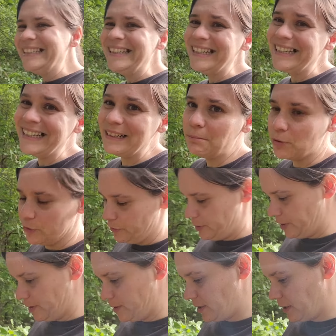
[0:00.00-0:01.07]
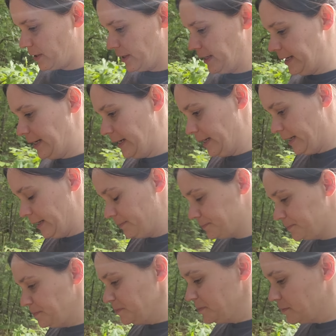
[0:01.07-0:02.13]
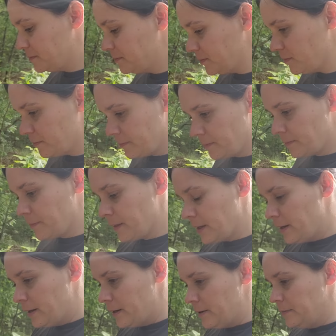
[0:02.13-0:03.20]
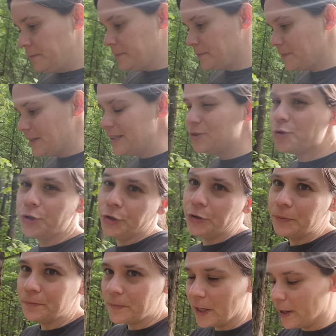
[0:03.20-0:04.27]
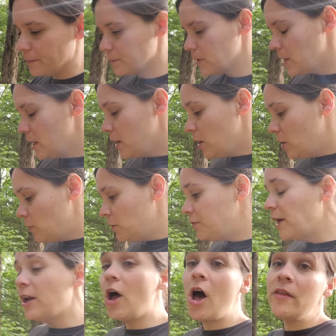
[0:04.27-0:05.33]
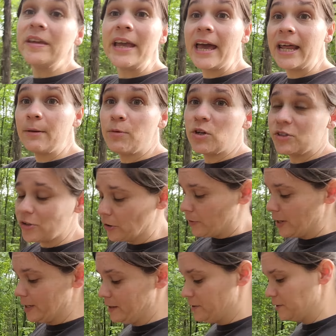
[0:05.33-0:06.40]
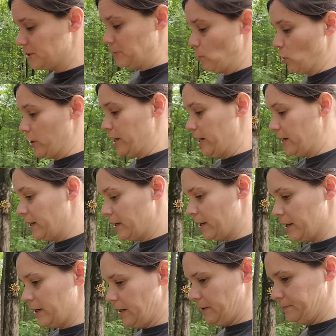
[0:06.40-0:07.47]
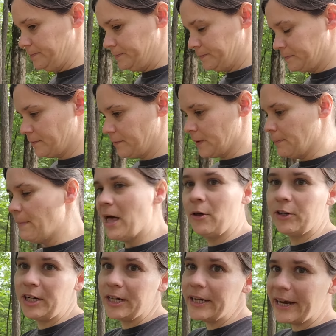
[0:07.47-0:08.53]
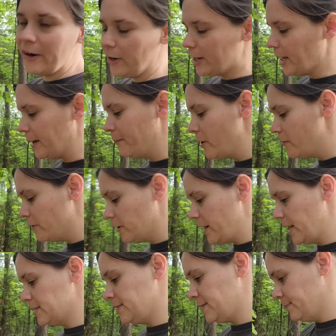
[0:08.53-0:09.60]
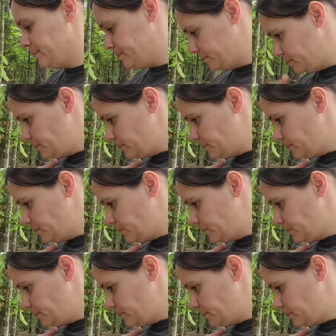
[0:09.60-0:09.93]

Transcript: yeah, Bruce is getting it. True, yeah. We have had all the animals already this morning. Um, Melanie and Gary came over and had some,